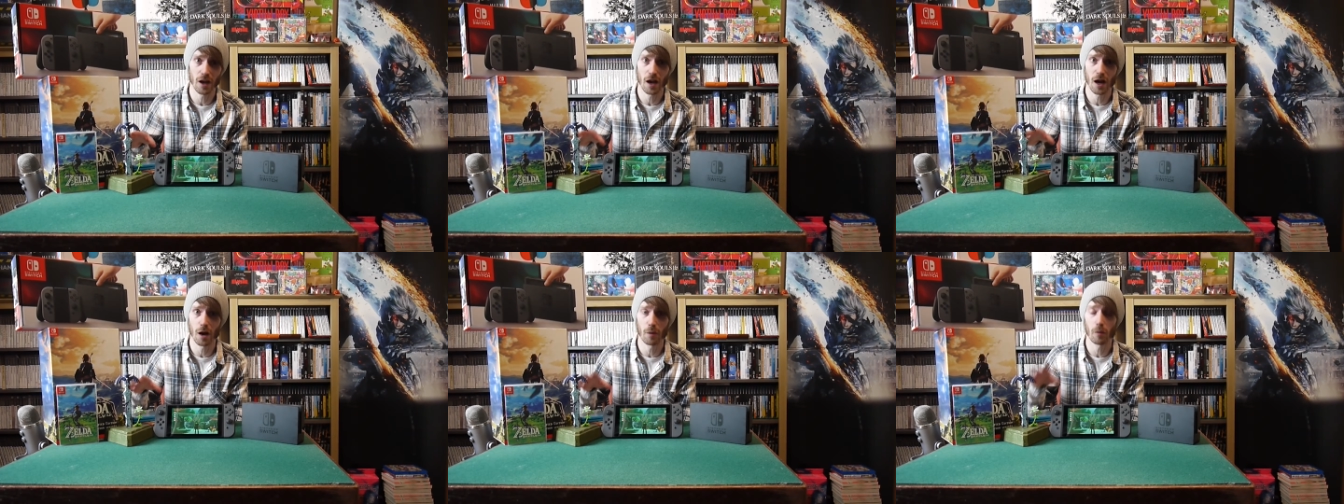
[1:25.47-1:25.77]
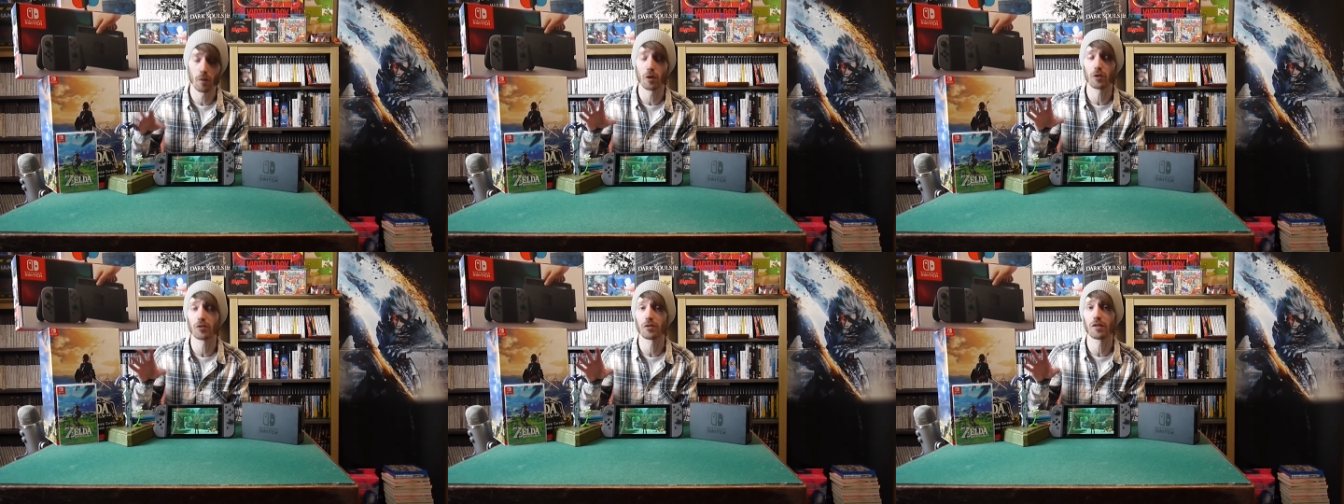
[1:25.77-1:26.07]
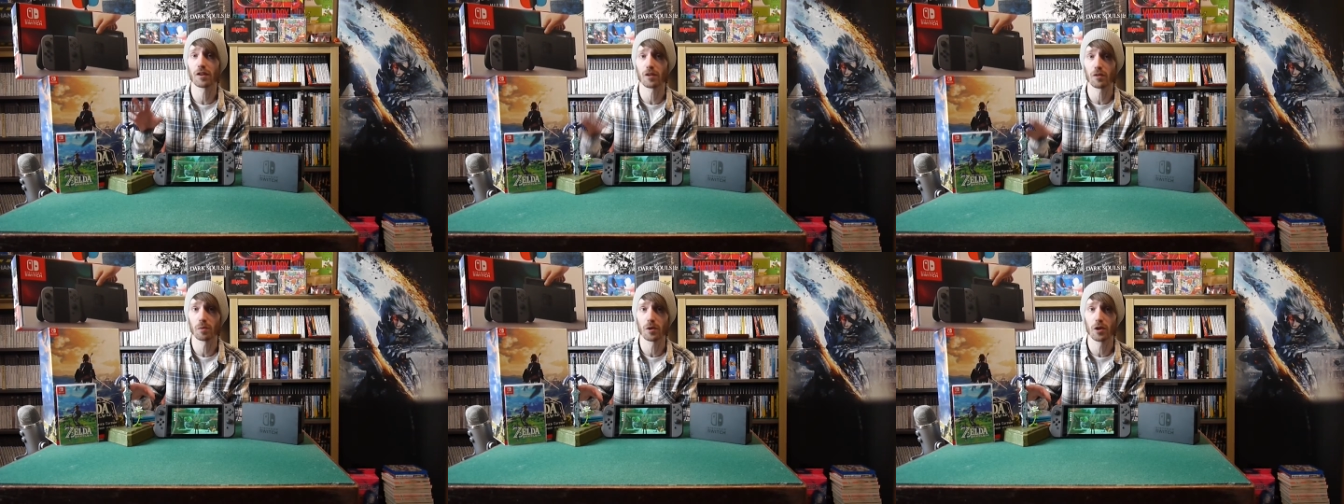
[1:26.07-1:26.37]
Lots
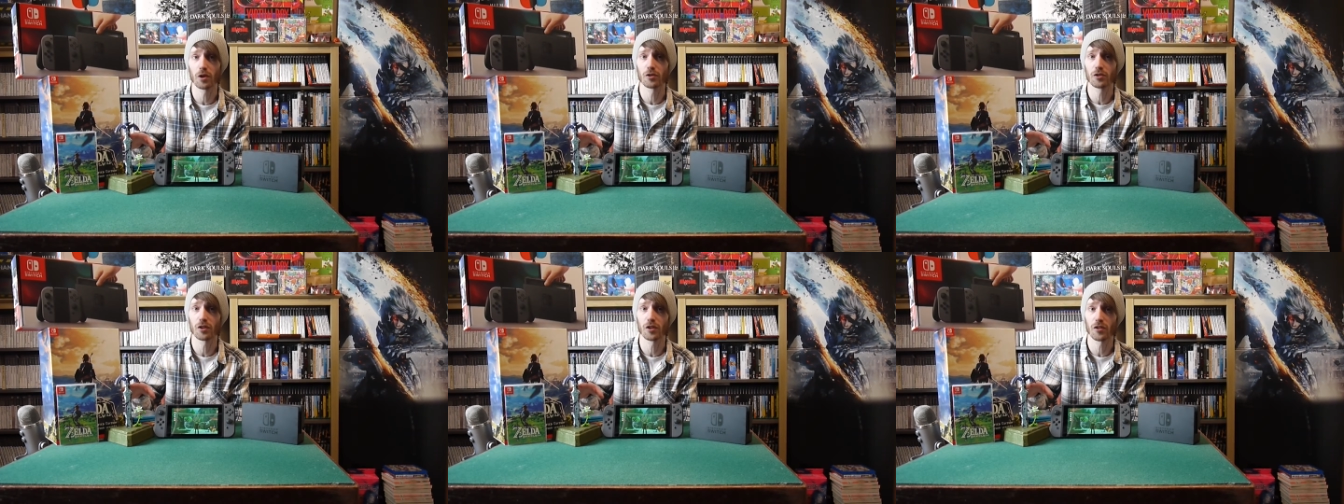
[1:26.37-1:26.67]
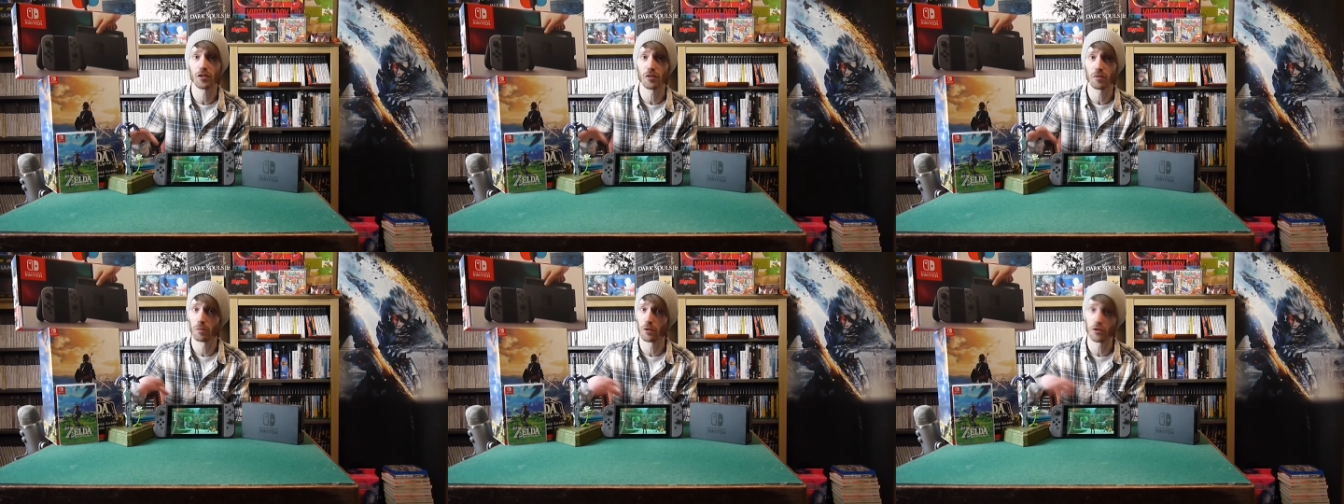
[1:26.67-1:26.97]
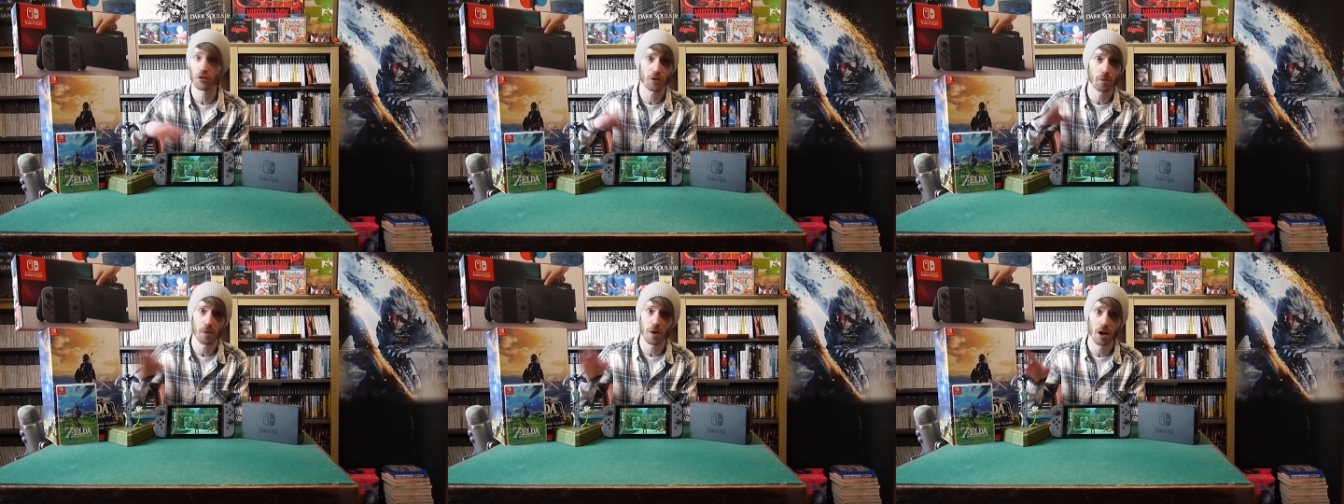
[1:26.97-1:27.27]
of explosions,
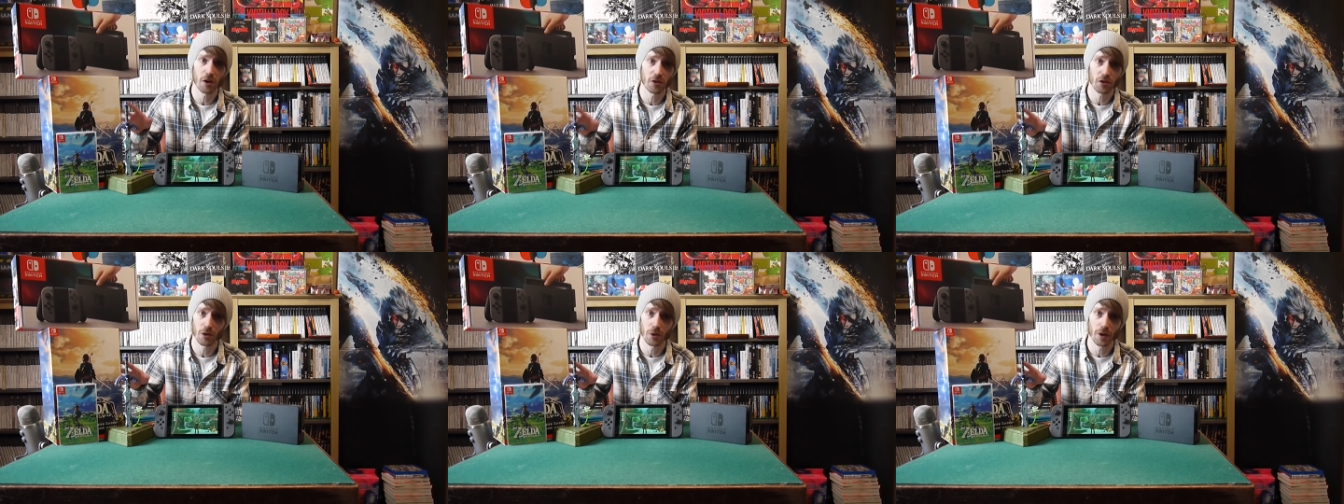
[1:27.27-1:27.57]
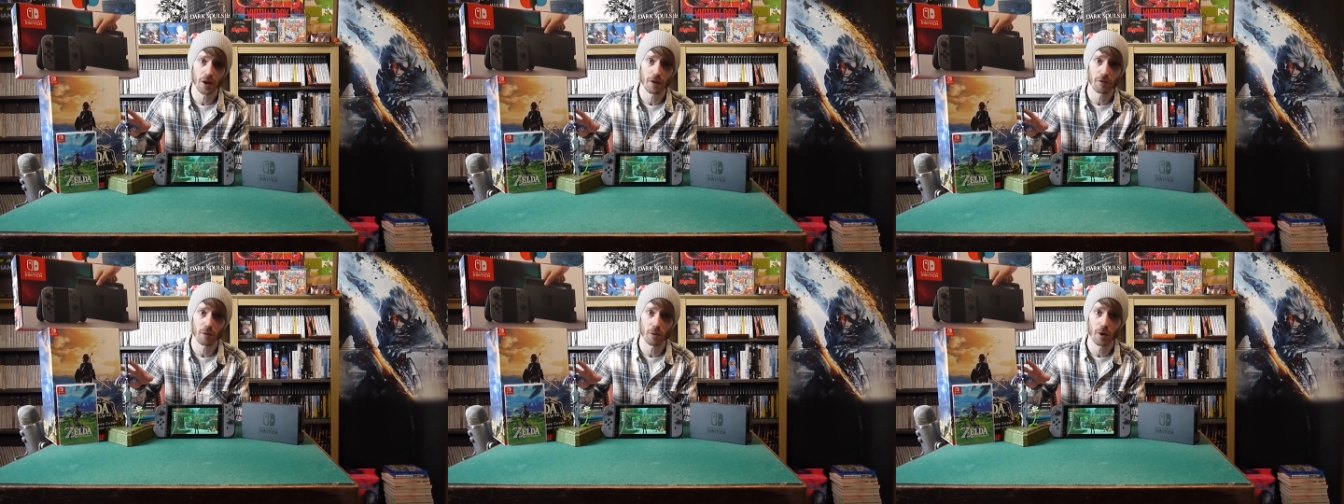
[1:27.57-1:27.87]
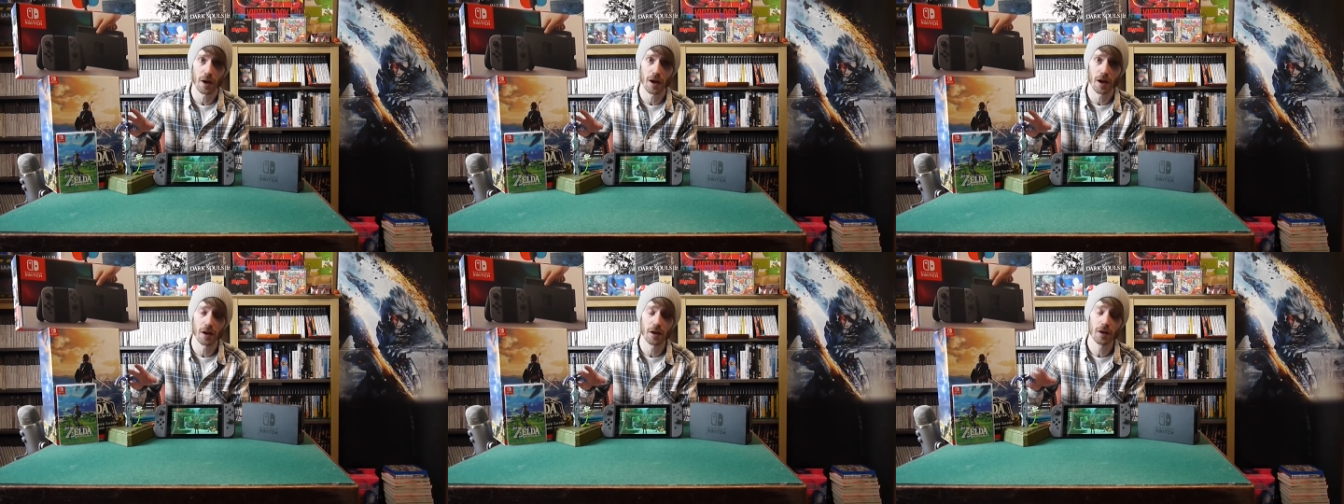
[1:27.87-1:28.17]
monster parts going
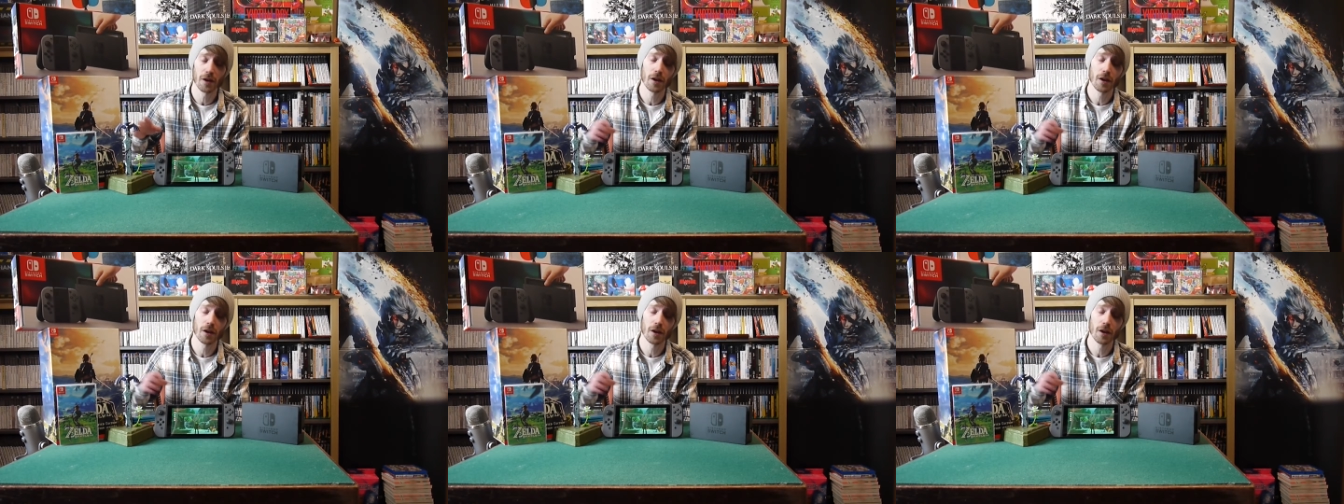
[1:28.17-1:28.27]
everywhere.